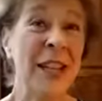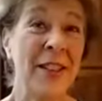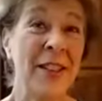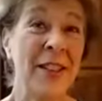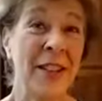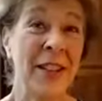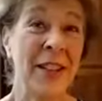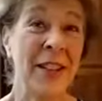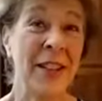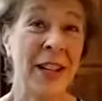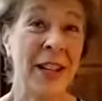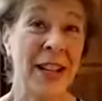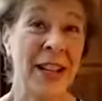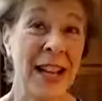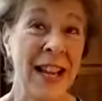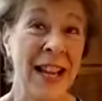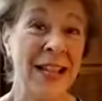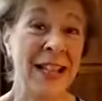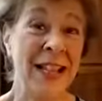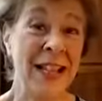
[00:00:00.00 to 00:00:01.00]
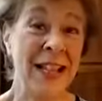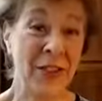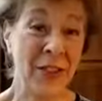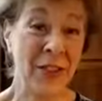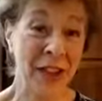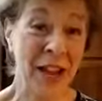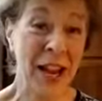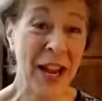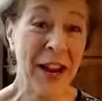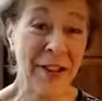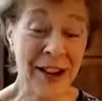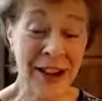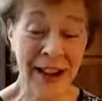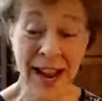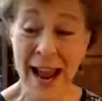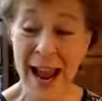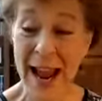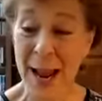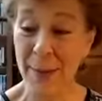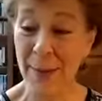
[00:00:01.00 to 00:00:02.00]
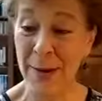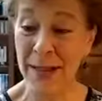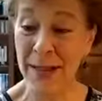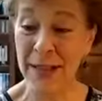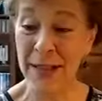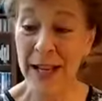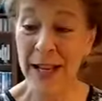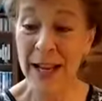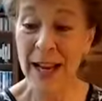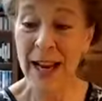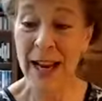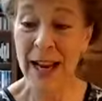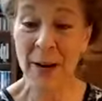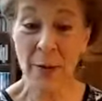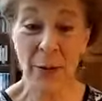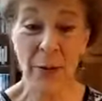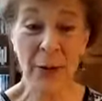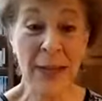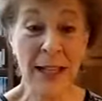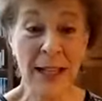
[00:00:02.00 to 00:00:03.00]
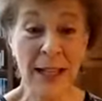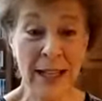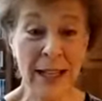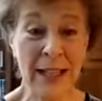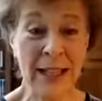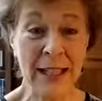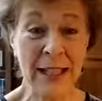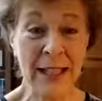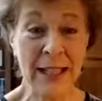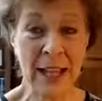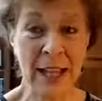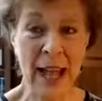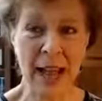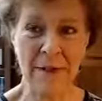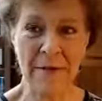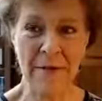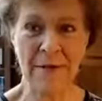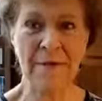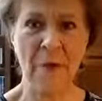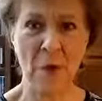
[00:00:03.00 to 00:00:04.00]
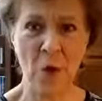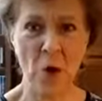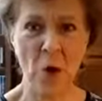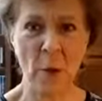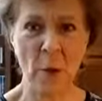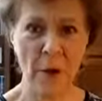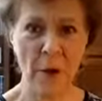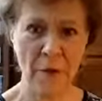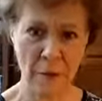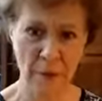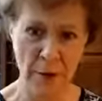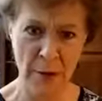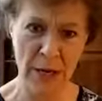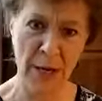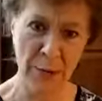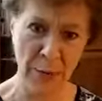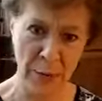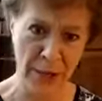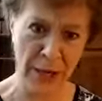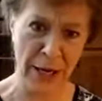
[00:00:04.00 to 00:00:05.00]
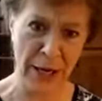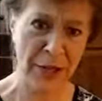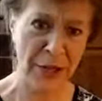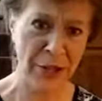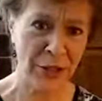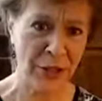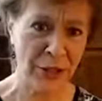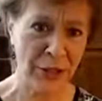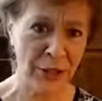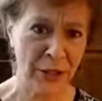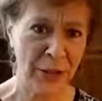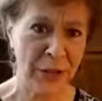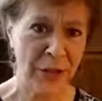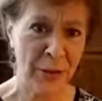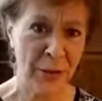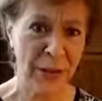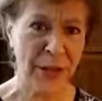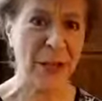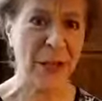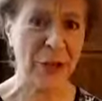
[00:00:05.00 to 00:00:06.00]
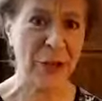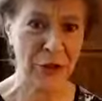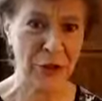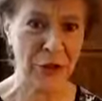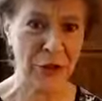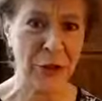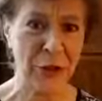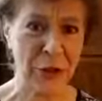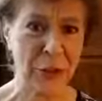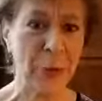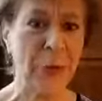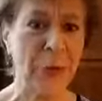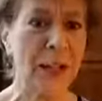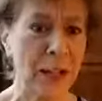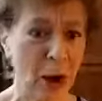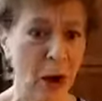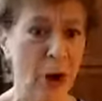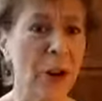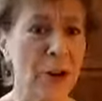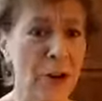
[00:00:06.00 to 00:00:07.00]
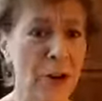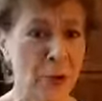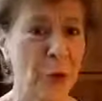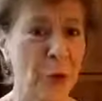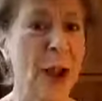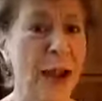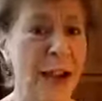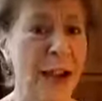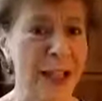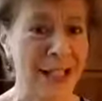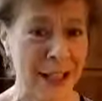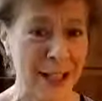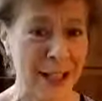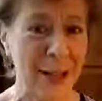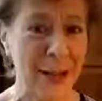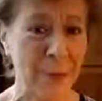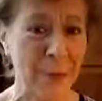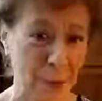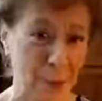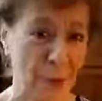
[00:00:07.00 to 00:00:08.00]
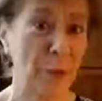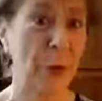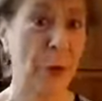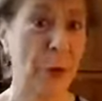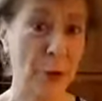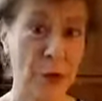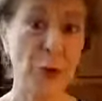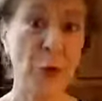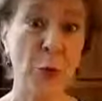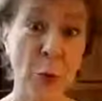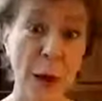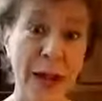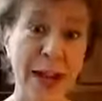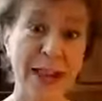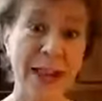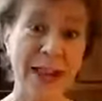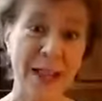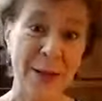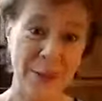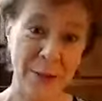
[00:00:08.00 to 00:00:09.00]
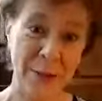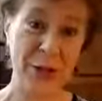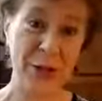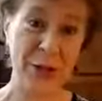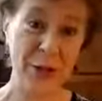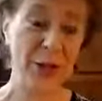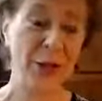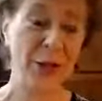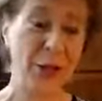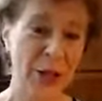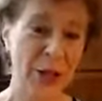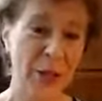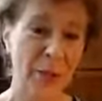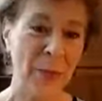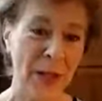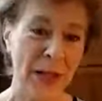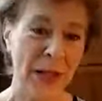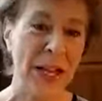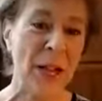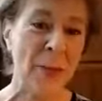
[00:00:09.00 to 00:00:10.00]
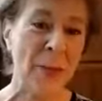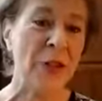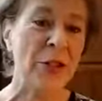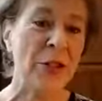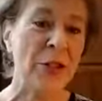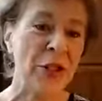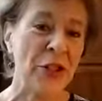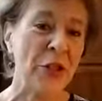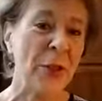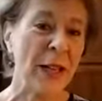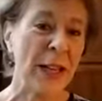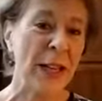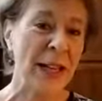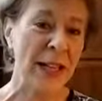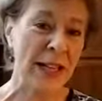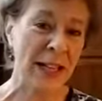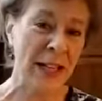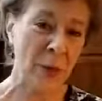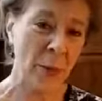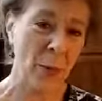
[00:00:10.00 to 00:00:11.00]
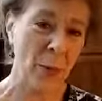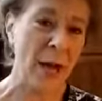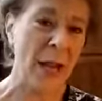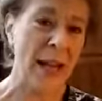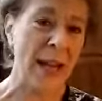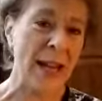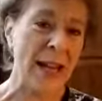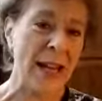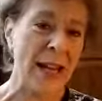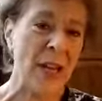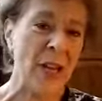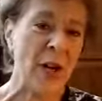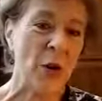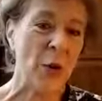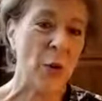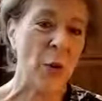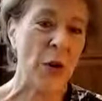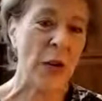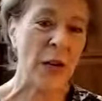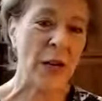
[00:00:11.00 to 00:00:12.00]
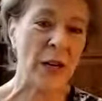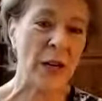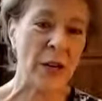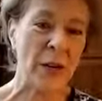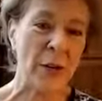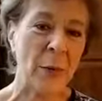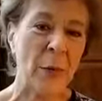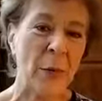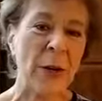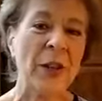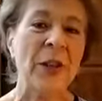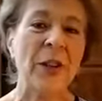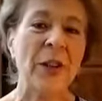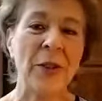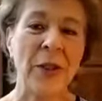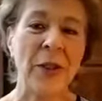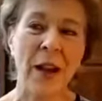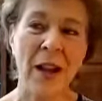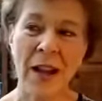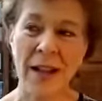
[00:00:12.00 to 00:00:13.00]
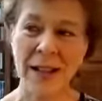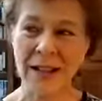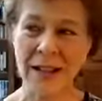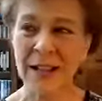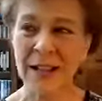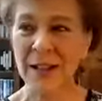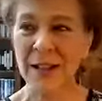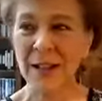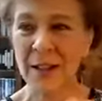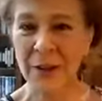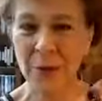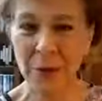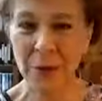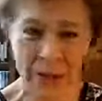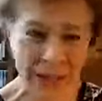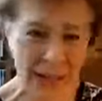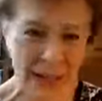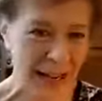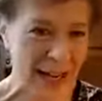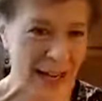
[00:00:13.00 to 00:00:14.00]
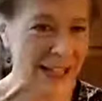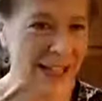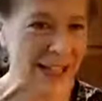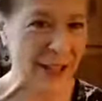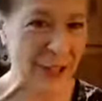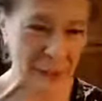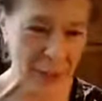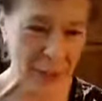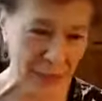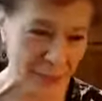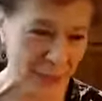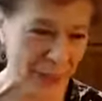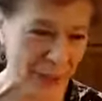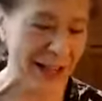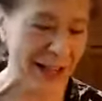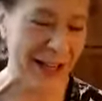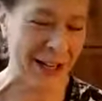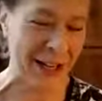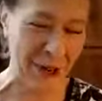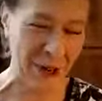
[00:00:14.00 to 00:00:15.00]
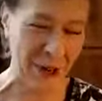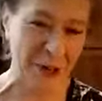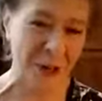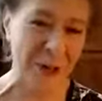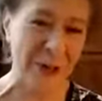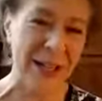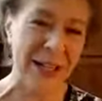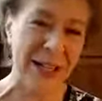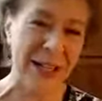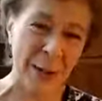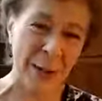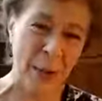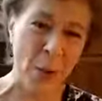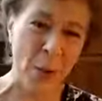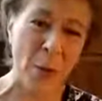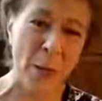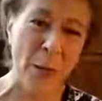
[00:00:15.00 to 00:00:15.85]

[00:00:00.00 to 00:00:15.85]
the connecting or the caring habits, it really is a form of manipulation, because you really are trying to persuade them to do something, but you're doing it in a way where you're not criticizing or complaining. You're doing it in a more